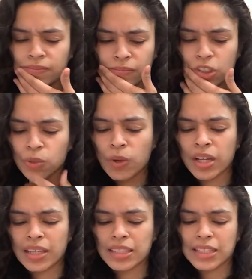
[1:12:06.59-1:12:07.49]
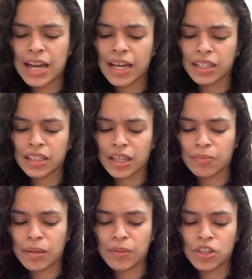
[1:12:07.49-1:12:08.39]
She wanted that to end. Like,
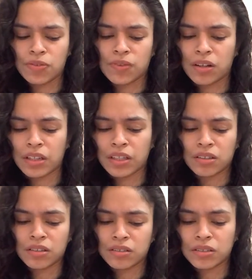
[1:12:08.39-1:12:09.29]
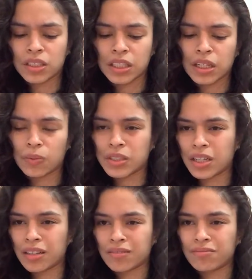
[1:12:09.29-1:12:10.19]
maybe she felt like Selena was
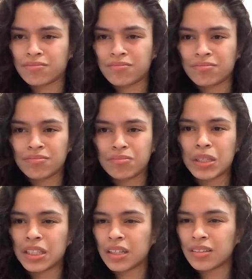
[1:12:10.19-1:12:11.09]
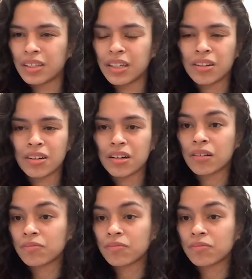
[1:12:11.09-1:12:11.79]
like belittling her.